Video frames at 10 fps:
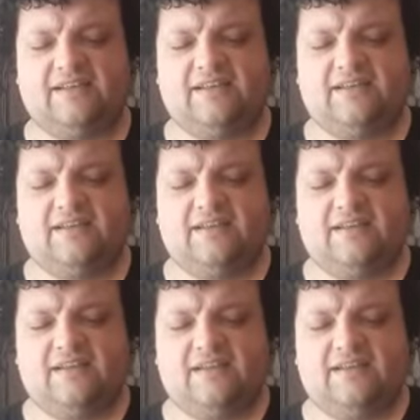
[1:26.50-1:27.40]

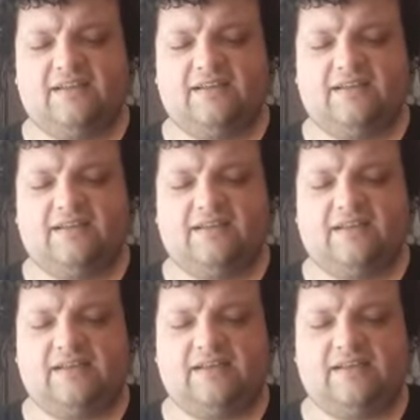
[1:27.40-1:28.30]

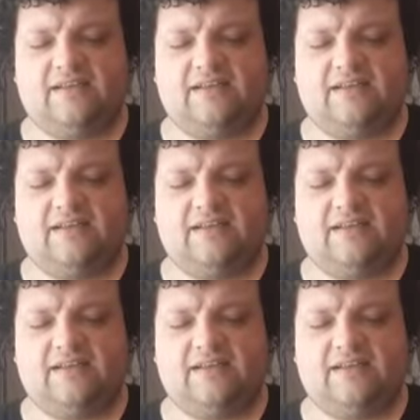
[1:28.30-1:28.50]
[no speech]